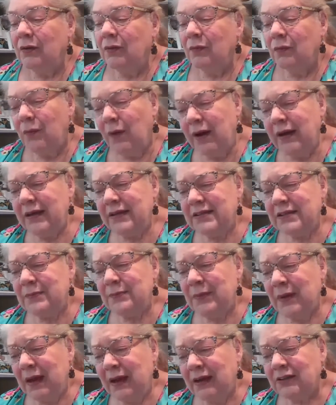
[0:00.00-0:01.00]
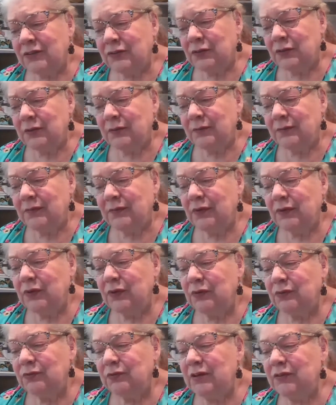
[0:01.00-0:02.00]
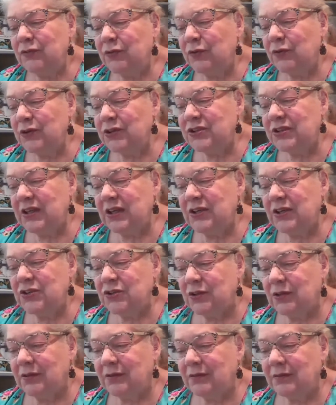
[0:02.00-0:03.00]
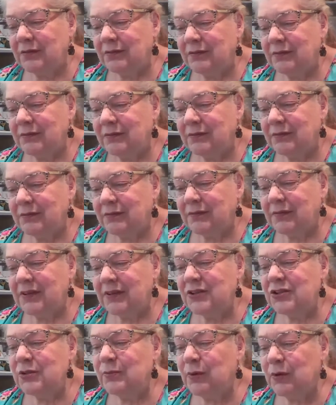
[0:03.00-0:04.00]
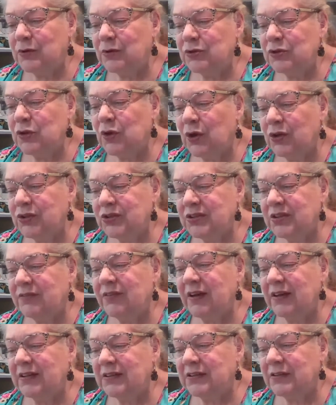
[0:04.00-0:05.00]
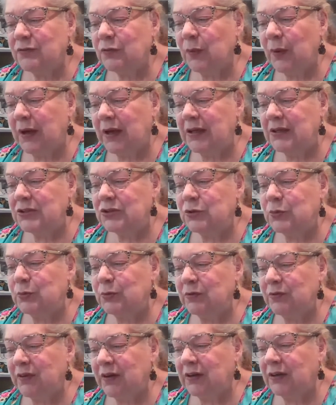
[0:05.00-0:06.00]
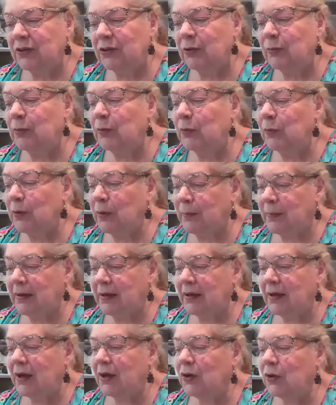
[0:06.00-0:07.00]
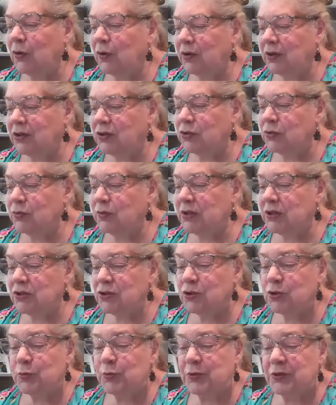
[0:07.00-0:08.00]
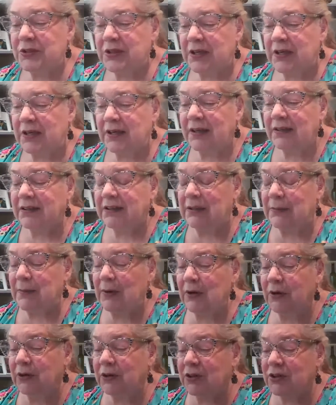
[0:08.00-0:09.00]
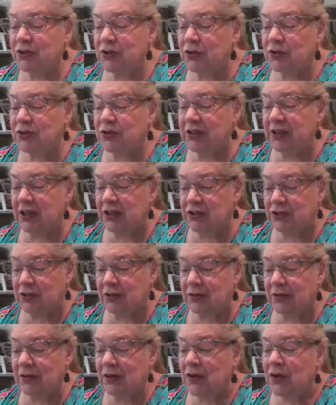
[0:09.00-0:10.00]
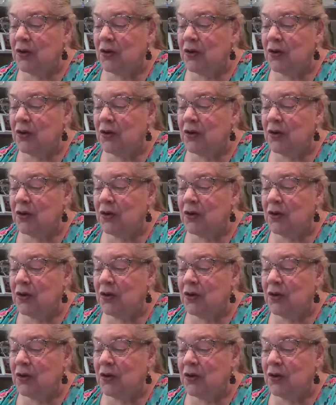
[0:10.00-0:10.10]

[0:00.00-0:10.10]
Why it's impactful? Reforestation is the most cost-effective way to prevent global warming, according to research presented at the American Association